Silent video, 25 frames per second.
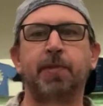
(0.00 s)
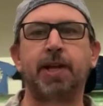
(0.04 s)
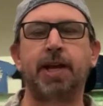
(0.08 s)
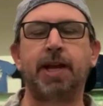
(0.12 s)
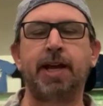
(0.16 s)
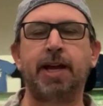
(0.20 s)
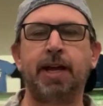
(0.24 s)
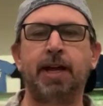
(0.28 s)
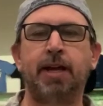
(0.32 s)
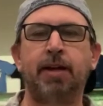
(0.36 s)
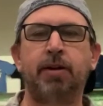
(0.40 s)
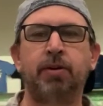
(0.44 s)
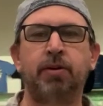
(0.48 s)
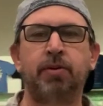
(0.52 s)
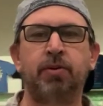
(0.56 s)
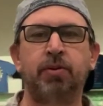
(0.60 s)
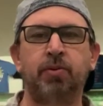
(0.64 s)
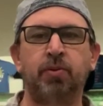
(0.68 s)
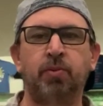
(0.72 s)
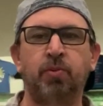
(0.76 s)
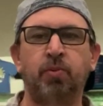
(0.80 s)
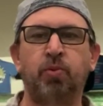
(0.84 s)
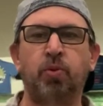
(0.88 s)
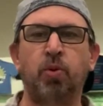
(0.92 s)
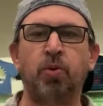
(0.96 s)
And
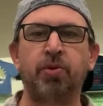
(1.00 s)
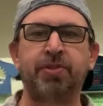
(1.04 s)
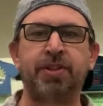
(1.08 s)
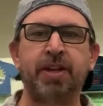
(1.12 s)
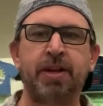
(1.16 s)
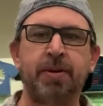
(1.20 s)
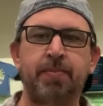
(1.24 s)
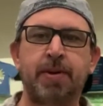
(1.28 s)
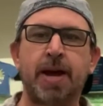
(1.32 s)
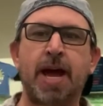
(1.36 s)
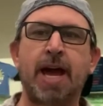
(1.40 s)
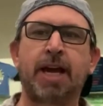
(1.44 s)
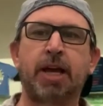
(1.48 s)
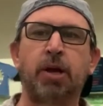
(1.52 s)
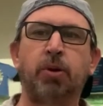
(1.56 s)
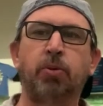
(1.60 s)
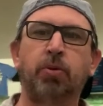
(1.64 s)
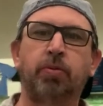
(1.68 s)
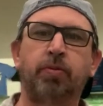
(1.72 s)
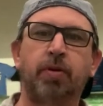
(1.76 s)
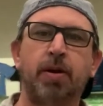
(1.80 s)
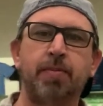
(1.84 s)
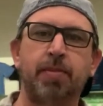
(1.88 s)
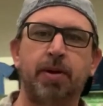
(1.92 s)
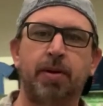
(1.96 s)
we'll think back and we'll
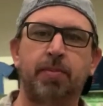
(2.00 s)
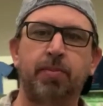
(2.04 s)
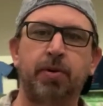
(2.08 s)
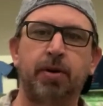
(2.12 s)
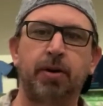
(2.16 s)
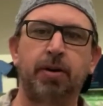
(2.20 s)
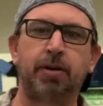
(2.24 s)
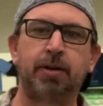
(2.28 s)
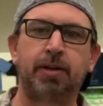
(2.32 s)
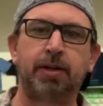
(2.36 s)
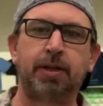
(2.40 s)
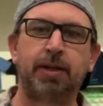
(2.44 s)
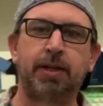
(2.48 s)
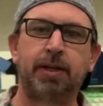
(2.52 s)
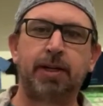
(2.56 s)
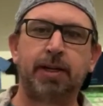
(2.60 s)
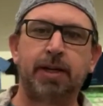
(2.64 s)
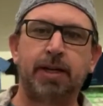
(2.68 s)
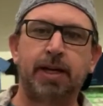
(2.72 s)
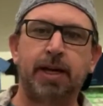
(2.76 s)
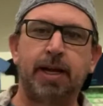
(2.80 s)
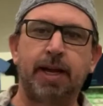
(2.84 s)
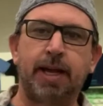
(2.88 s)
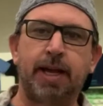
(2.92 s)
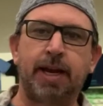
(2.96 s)
remember.
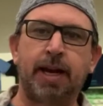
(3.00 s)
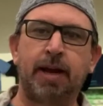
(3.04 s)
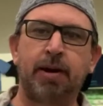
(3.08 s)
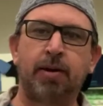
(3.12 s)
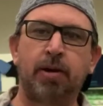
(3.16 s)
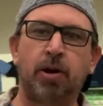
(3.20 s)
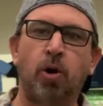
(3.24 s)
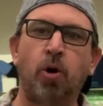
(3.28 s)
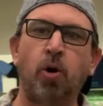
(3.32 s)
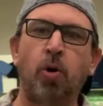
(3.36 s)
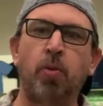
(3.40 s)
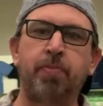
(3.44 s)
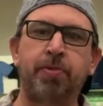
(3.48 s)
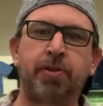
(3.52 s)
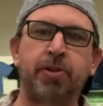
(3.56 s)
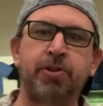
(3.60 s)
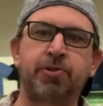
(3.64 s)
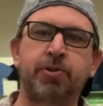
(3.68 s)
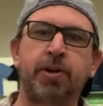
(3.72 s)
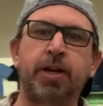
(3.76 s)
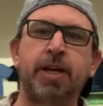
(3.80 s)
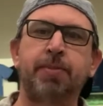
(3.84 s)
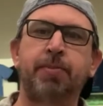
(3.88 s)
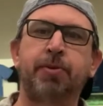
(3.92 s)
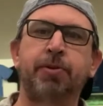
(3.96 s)
And I hope that
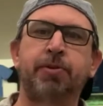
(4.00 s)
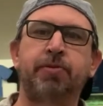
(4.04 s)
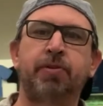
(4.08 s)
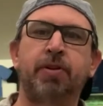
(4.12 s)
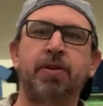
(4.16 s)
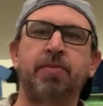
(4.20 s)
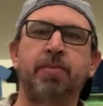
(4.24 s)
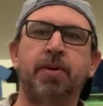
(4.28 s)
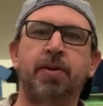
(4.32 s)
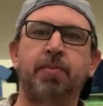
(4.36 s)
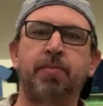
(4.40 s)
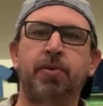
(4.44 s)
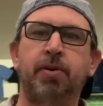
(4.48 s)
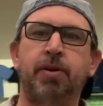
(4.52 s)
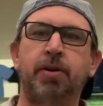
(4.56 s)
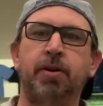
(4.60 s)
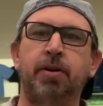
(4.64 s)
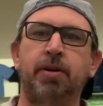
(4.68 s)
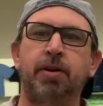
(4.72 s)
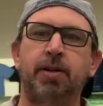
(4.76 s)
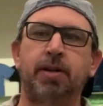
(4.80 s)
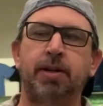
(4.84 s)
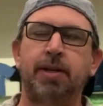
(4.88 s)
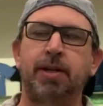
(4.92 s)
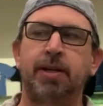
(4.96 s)
you're able to
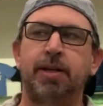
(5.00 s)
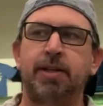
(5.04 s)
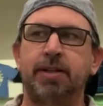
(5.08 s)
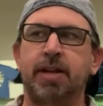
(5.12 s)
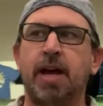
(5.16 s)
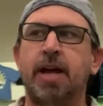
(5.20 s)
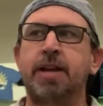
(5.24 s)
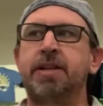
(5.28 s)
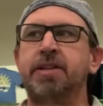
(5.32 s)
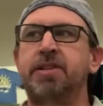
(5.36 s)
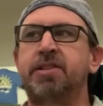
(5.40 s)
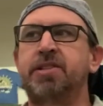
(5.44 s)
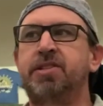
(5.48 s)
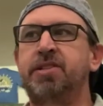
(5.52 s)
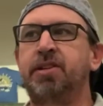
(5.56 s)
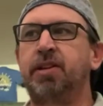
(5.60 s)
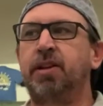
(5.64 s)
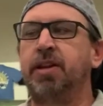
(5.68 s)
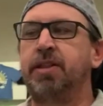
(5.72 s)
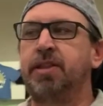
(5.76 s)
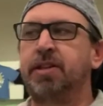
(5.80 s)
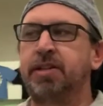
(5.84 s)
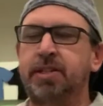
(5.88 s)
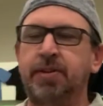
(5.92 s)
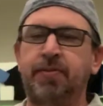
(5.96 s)
remember not necessarily
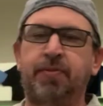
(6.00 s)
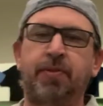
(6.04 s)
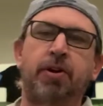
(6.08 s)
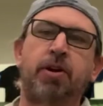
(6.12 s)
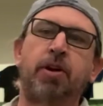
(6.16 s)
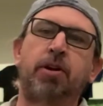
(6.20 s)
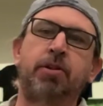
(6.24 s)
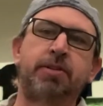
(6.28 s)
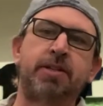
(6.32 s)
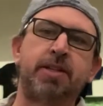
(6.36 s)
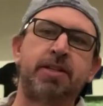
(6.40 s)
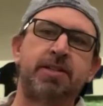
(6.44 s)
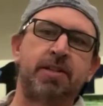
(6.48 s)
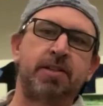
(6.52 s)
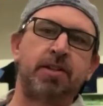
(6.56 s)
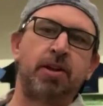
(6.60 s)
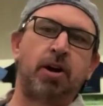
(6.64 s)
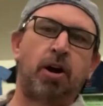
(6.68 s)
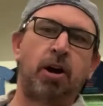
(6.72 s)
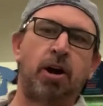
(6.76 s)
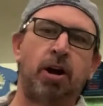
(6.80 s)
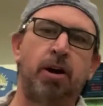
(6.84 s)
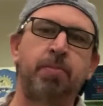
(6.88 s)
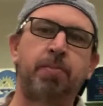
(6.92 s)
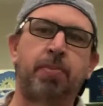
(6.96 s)
the difficulties and the
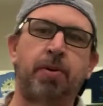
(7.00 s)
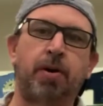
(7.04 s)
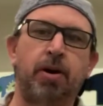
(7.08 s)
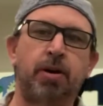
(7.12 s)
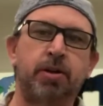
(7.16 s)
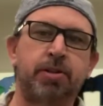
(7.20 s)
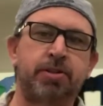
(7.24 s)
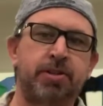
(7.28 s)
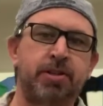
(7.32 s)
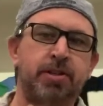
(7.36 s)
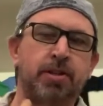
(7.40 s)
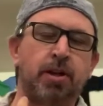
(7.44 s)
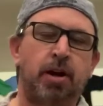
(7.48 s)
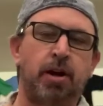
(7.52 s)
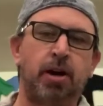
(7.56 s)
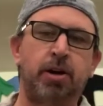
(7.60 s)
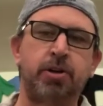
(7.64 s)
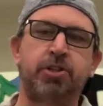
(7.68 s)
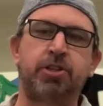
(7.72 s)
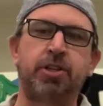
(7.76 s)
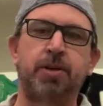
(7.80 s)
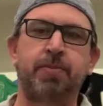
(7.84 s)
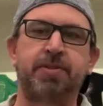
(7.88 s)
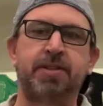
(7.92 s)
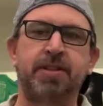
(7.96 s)
hard parts and the
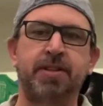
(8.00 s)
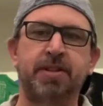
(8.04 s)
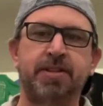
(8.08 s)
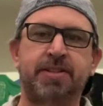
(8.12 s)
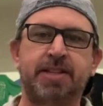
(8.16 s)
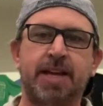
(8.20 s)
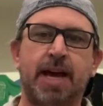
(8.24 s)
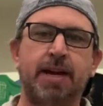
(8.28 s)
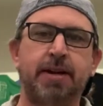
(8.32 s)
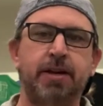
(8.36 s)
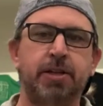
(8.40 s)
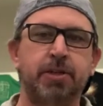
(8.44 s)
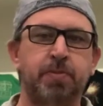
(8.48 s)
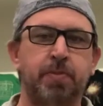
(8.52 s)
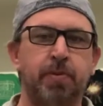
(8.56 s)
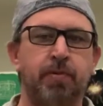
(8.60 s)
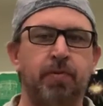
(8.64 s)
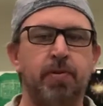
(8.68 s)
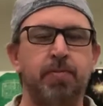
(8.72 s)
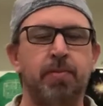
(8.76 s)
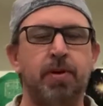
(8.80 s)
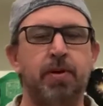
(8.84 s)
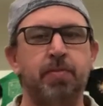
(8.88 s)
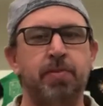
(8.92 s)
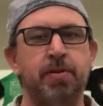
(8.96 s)
hardships and the sadness, but
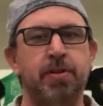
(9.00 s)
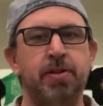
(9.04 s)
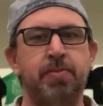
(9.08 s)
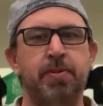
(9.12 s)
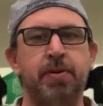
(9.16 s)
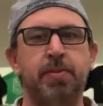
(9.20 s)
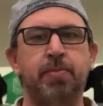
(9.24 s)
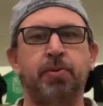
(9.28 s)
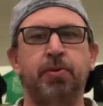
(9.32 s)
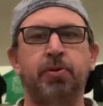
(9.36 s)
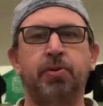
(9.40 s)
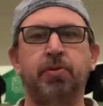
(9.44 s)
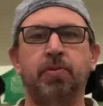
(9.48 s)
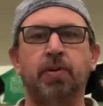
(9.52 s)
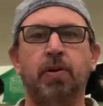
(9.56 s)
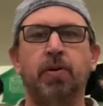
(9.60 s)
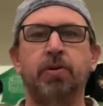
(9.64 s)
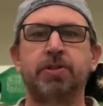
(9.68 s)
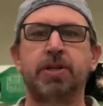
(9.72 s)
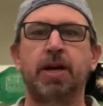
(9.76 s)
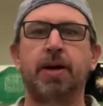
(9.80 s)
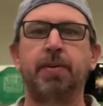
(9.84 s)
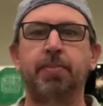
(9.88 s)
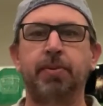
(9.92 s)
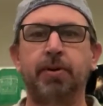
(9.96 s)
remember the people who
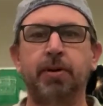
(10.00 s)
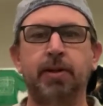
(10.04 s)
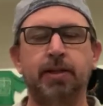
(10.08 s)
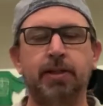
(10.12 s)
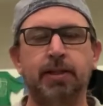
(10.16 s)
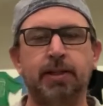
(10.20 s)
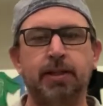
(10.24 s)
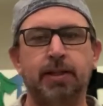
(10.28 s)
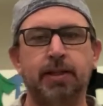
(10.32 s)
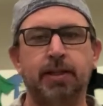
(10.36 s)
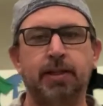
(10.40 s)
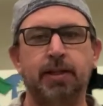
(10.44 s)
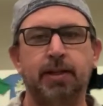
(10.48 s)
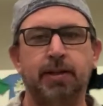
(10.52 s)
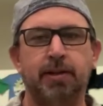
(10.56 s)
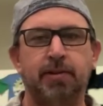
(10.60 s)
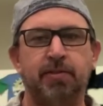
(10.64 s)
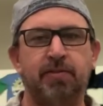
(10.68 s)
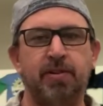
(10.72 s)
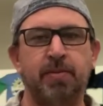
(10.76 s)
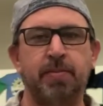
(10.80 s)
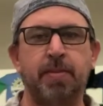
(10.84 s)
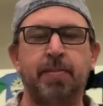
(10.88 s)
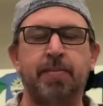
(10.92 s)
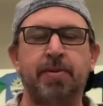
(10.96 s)
rose up.
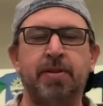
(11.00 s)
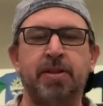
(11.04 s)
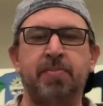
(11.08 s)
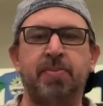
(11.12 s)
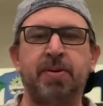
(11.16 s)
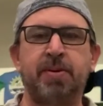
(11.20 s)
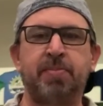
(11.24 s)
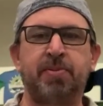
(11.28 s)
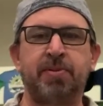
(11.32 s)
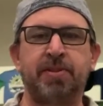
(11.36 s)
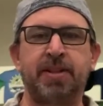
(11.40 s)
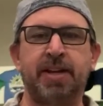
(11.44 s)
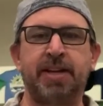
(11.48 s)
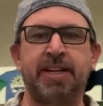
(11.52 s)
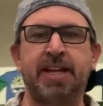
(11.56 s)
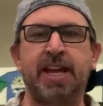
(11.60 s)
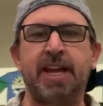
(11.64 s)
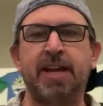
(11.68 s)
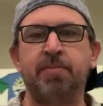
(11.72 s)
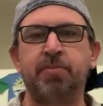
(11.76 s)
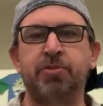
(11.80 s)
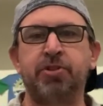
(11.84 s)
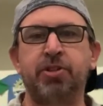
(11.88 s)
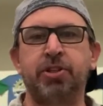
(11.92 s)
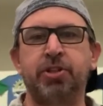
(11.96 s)
Remember the people that
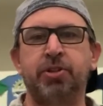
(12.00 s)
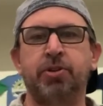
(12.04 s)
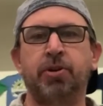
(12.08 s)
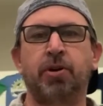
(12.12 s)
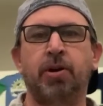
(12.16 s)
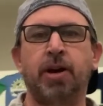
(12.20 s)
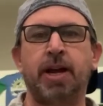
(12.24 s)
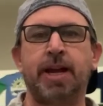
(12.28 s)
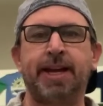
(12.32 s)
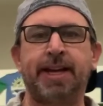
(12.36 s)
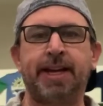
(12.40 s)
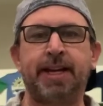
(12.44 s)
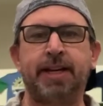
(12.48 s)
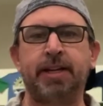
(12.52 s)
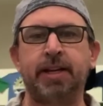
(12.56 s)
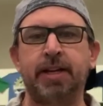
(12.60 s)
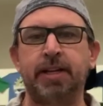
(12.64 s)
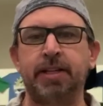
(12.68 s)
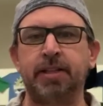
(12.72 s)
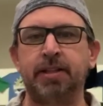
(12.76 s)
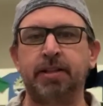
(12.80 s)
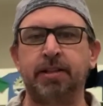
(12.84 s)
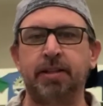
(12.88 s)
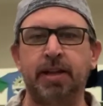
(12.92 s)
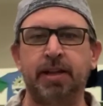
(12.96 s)
came to your aid,
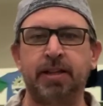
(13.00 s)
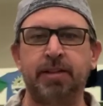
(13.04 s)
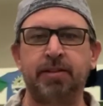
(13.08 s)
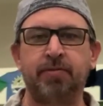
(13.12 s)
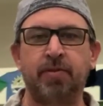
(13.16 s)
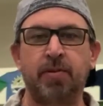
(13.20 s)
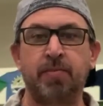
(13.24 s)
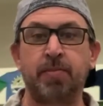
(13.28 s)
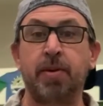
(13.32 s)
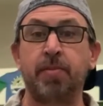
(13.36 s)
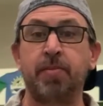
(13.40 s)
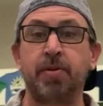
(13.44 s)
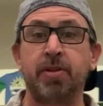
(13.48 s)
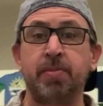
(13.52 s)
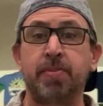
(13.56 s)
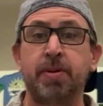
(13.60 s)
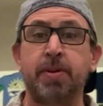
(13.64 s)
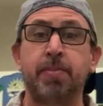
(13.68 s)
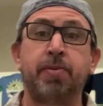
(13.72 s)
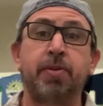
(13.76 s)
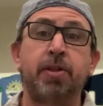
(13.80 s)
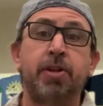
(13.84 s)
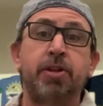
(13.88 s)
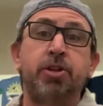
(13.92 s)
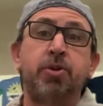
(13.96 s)
and remember the
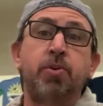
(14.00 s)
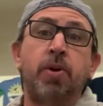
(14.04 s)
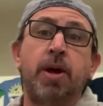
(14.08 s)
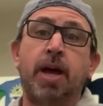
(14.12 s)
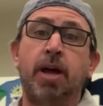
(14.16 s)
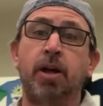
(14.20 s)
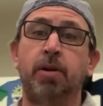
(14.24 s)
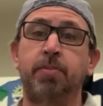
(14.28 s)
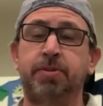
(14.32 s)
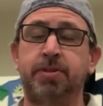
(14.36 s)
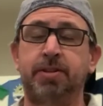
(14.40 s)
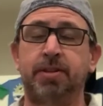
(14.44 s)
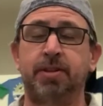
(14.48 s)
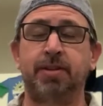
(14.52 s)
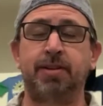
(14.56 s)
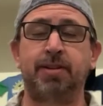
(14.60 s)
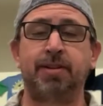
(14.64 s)
people that you helped.